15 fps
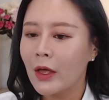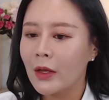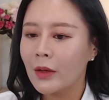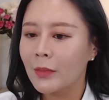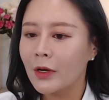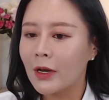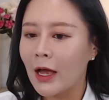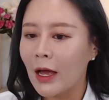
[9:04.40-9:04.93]

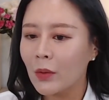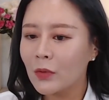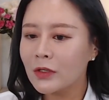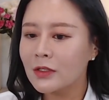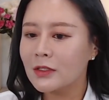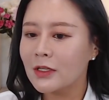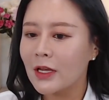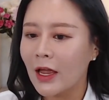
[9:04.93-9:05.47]
But I would
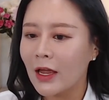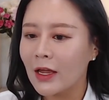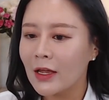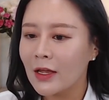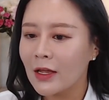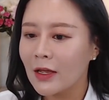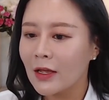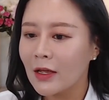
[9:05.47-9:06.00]

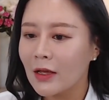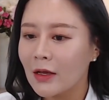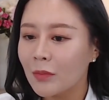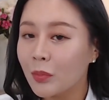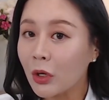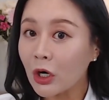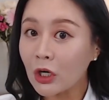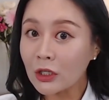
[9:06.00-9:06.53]
say,
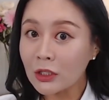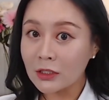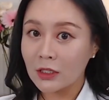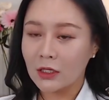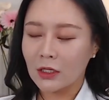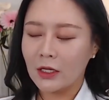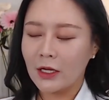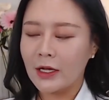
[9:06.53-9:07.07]

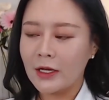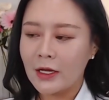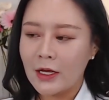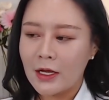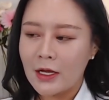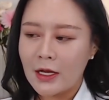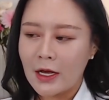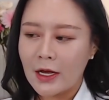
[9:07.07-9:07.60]
personally,
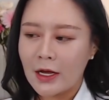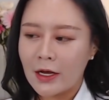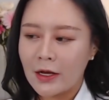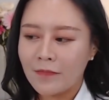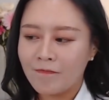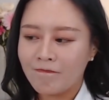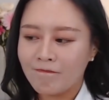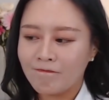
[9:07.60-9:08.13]

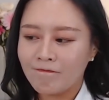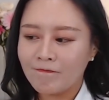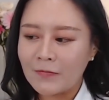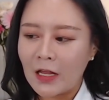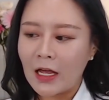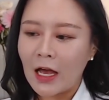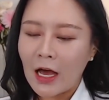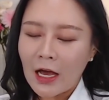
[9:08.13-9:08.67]

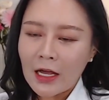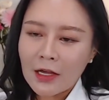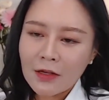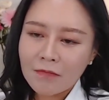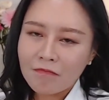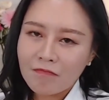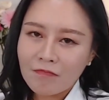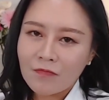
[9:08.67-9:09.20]
I
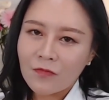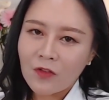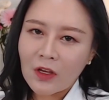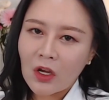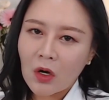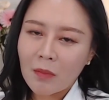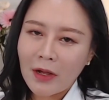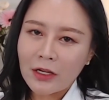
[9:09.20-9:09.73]

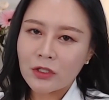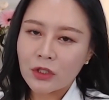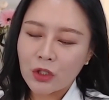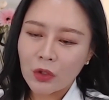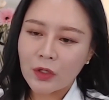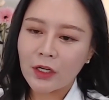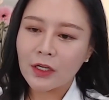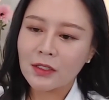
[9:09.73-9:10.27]
figure my
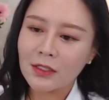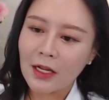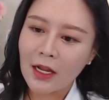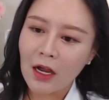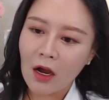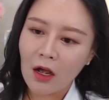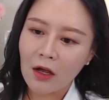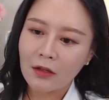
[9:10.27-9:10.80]
students,
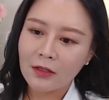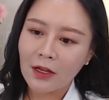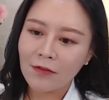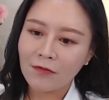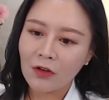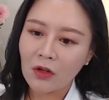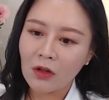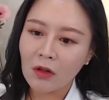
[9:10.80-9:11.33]
they
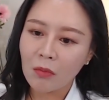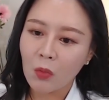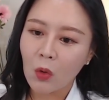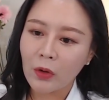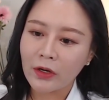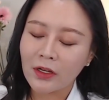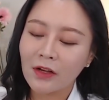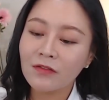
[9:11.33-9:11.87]
feel
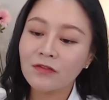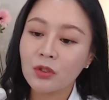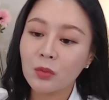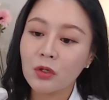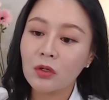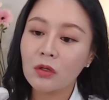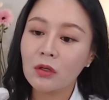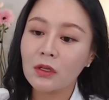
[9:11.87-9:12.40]
more
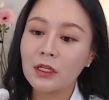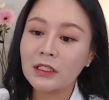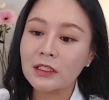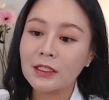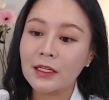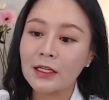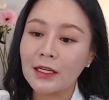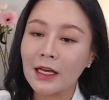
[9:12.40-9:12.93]
comfortable
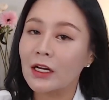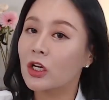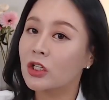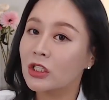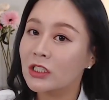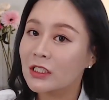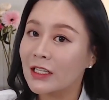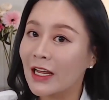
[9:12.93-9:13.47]
listening and
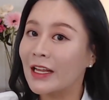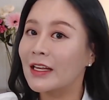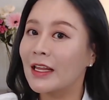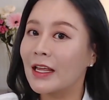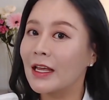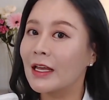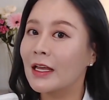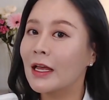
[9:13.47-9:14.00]

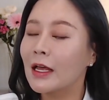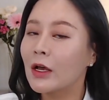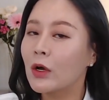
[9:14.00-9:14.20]
understanding